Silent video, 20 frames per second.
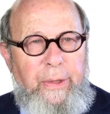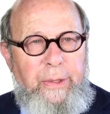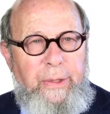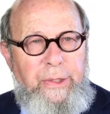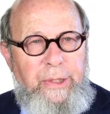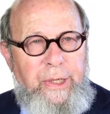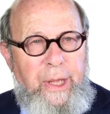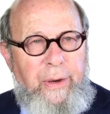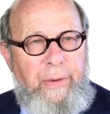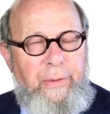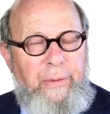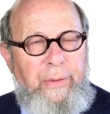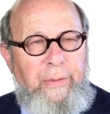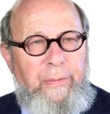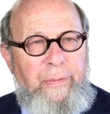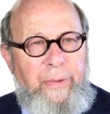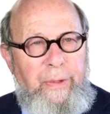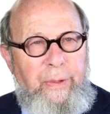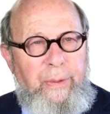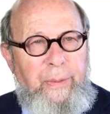The
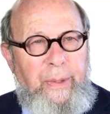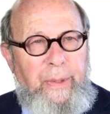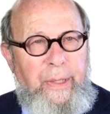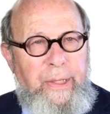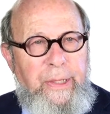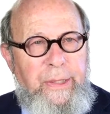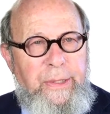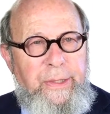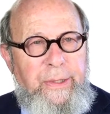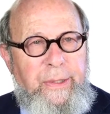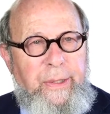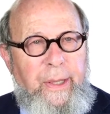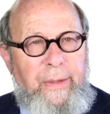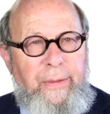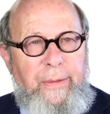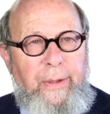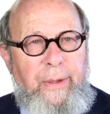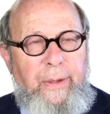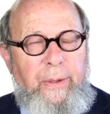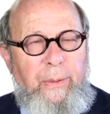general view is
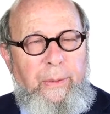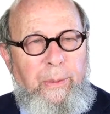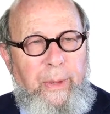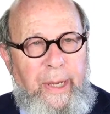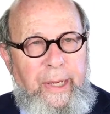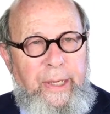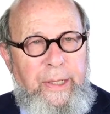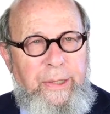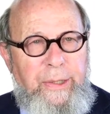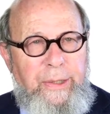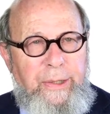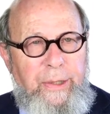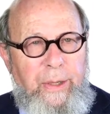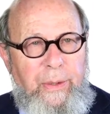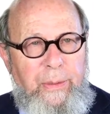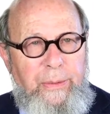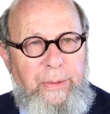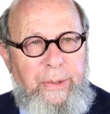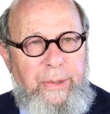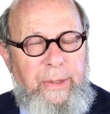that the greatest
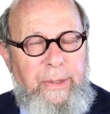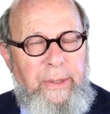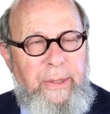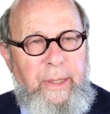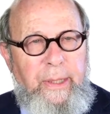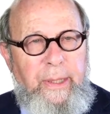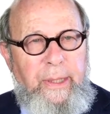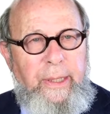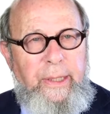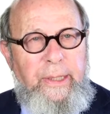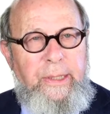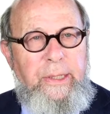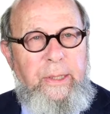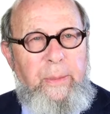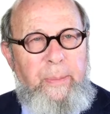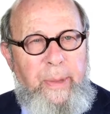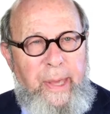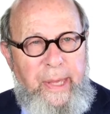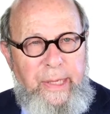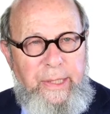dose is
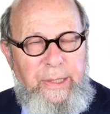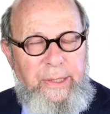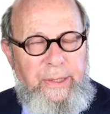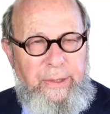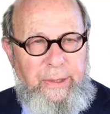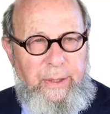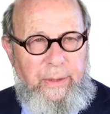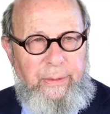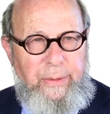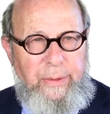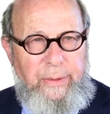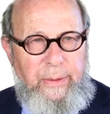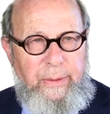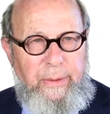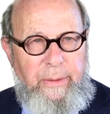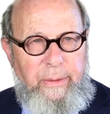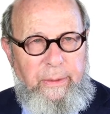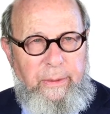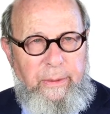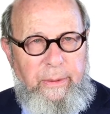the best dose.
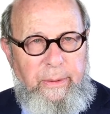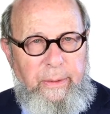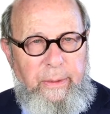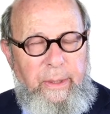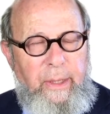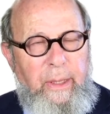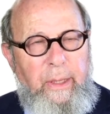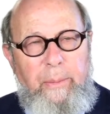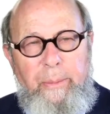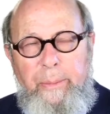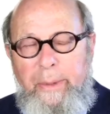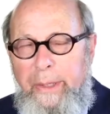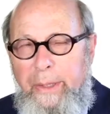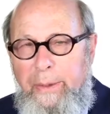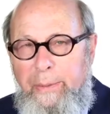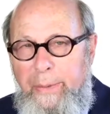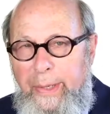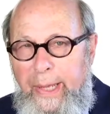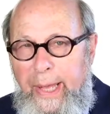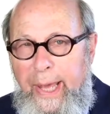But
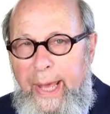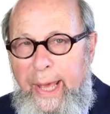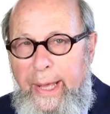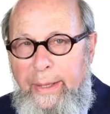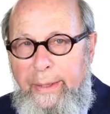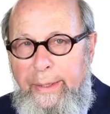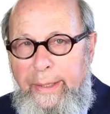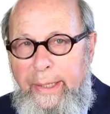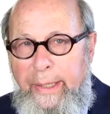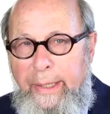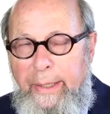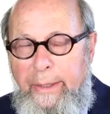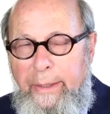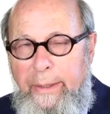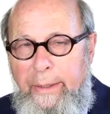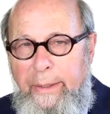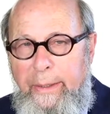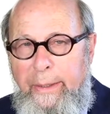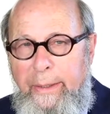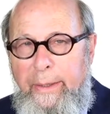in reality,
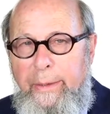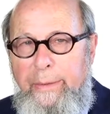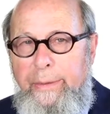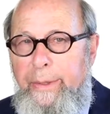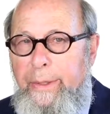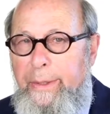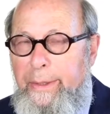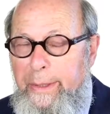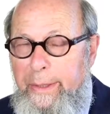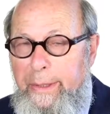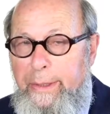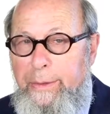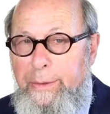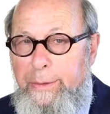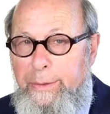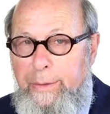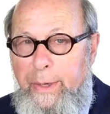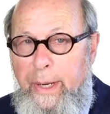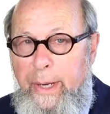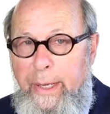the
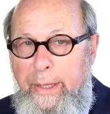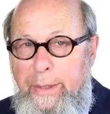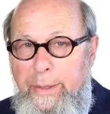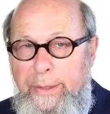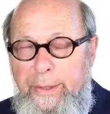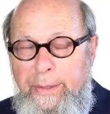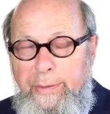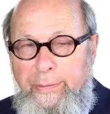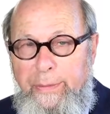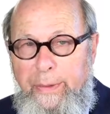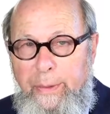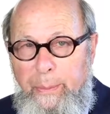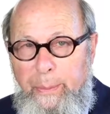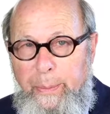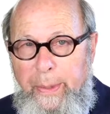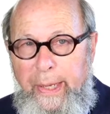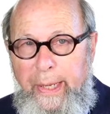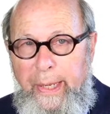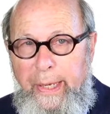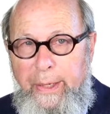clinical trials have
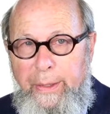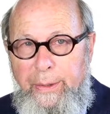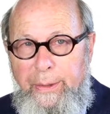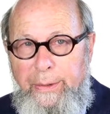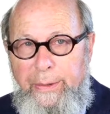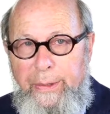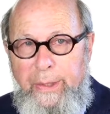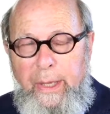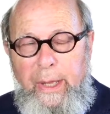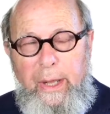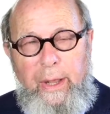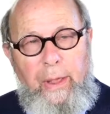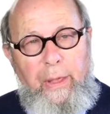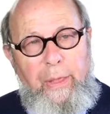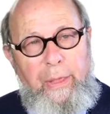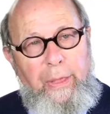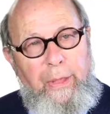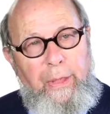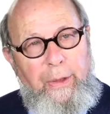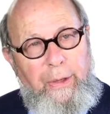compared
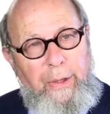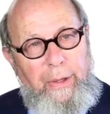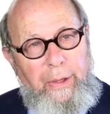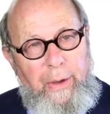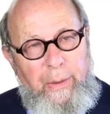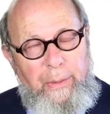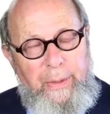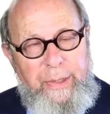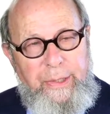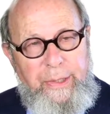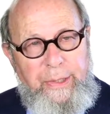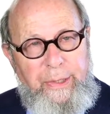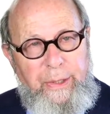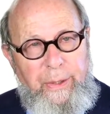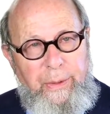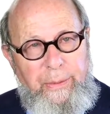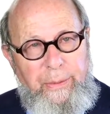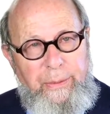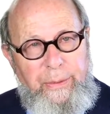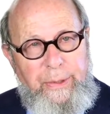the lowest
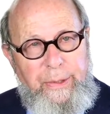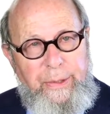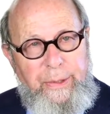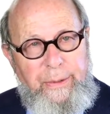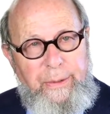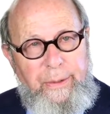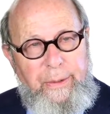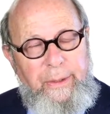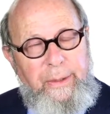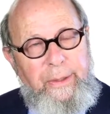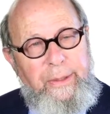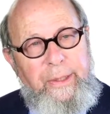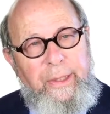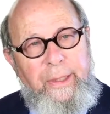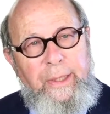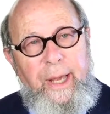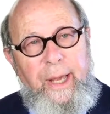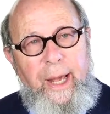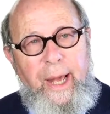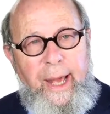dose
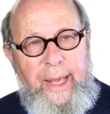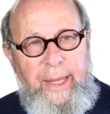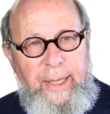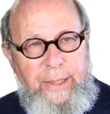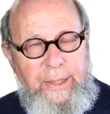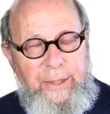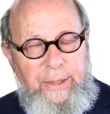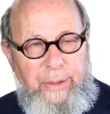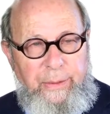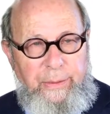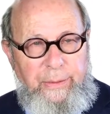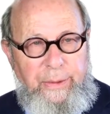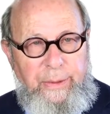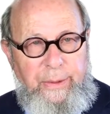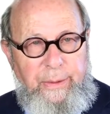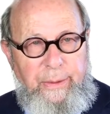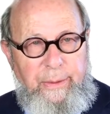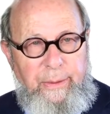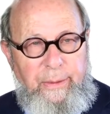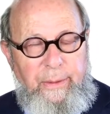to the highest
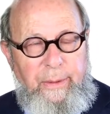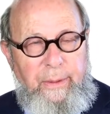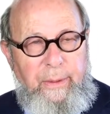dose.